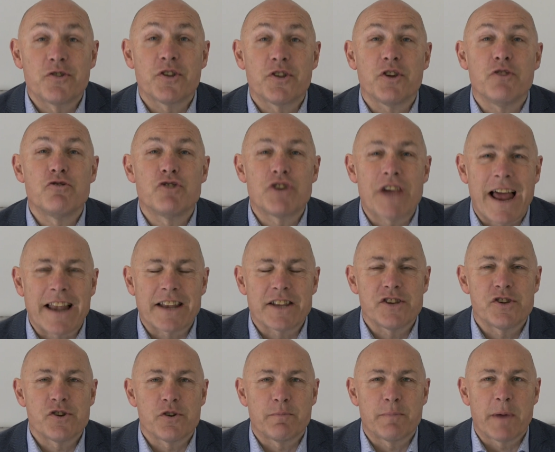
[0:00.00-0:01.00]
that you
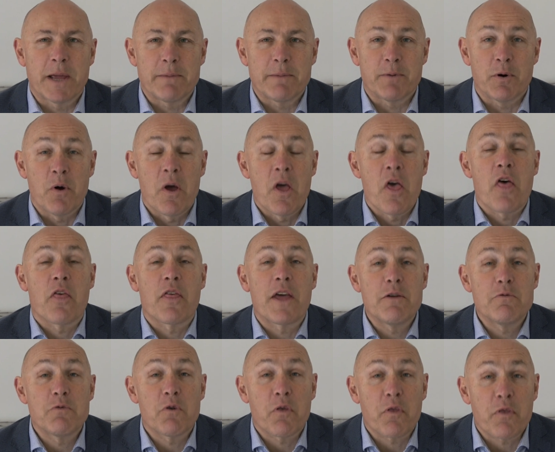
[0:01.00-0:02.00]
challenge your people. They
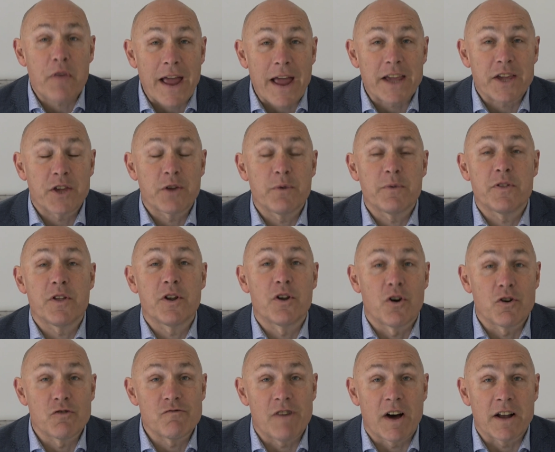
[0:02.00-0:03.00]
will thank you in the
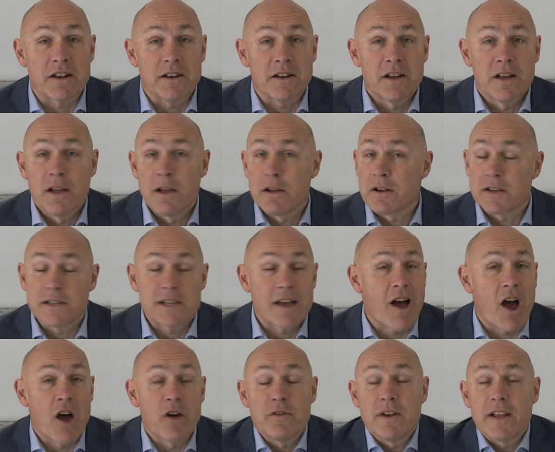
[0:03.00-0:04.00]
long run, because
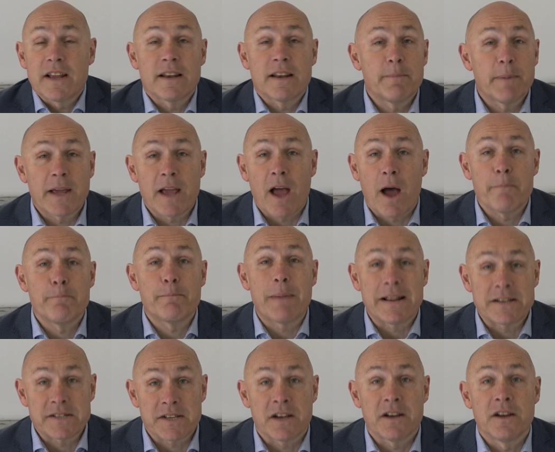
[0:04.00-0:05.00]
they're only going to become
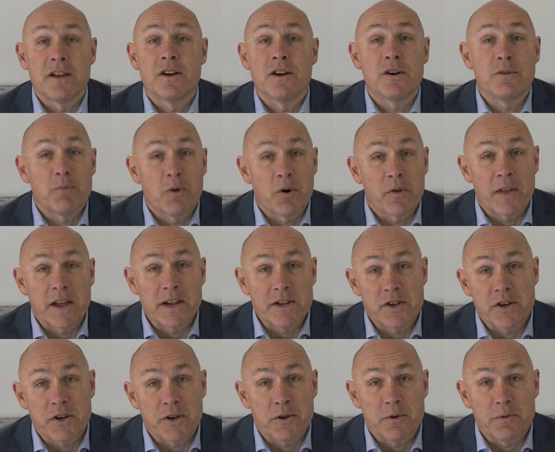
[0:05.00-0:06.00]
better at what they
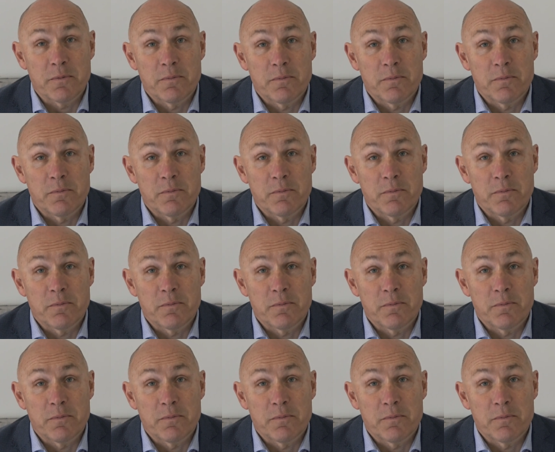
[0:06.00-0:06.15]
do.